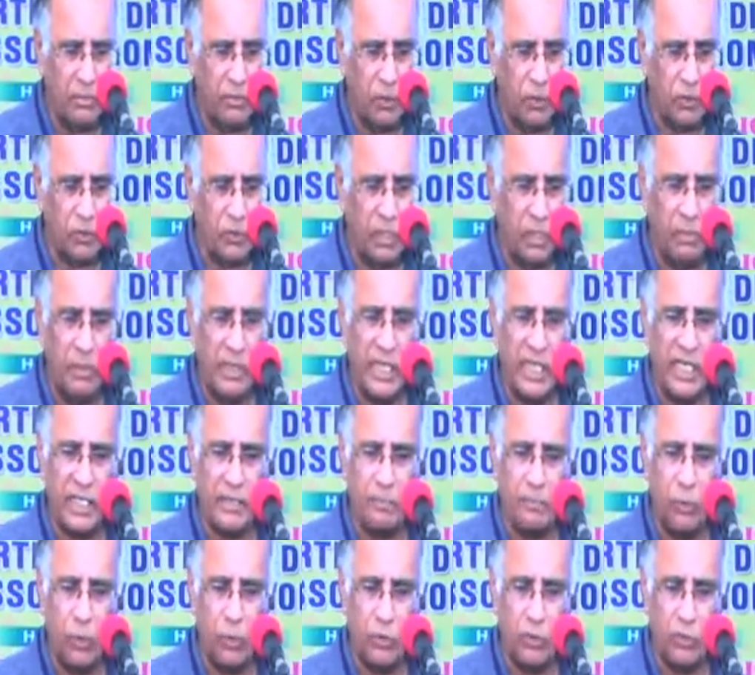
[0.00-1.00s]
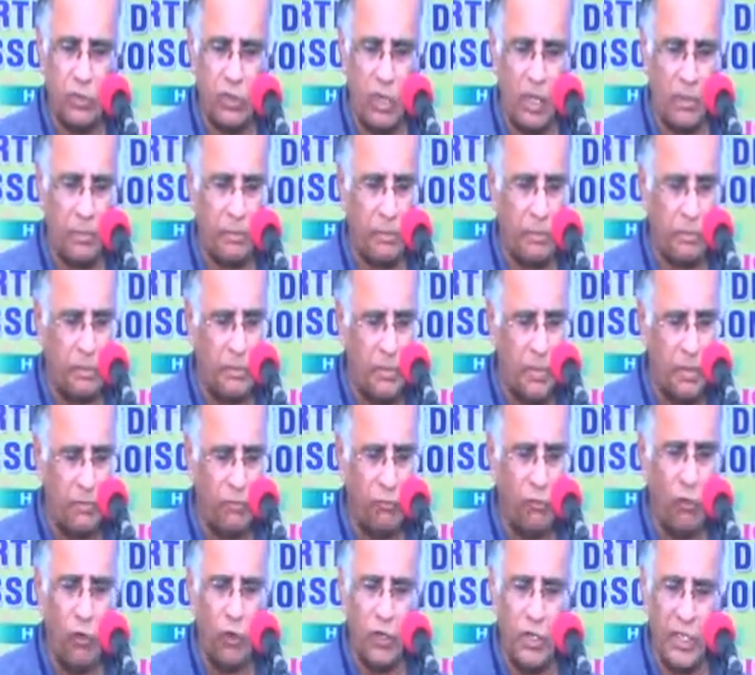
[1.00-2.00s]
immediate post-op,
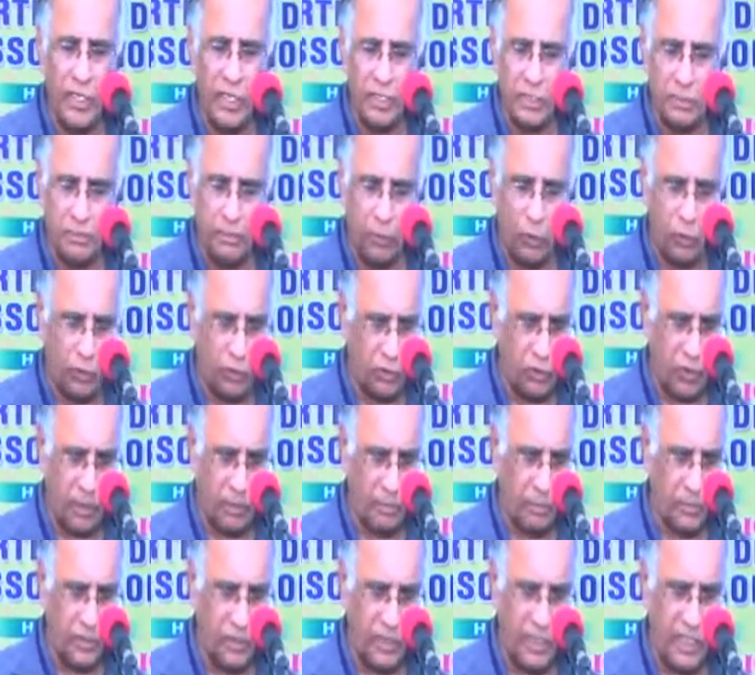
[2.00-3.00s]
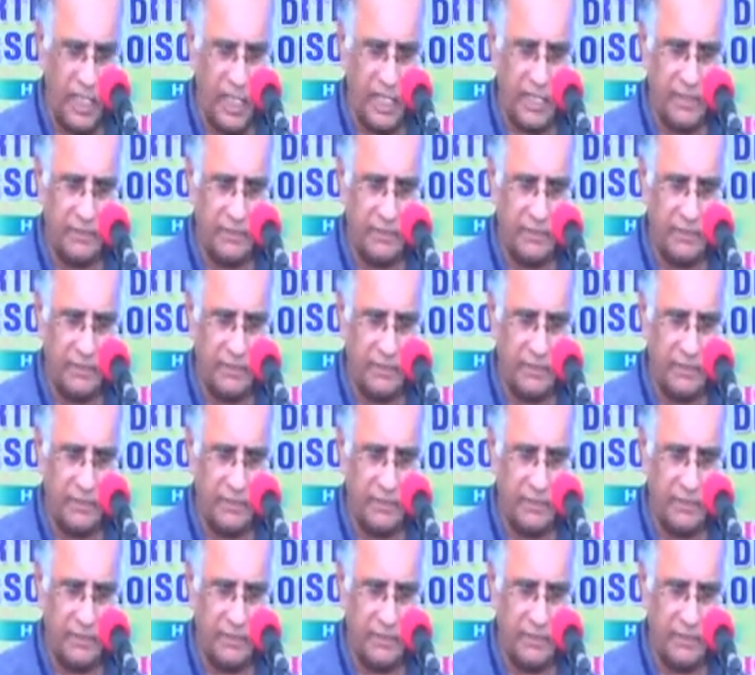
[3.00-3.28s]
4 years post-op. See that?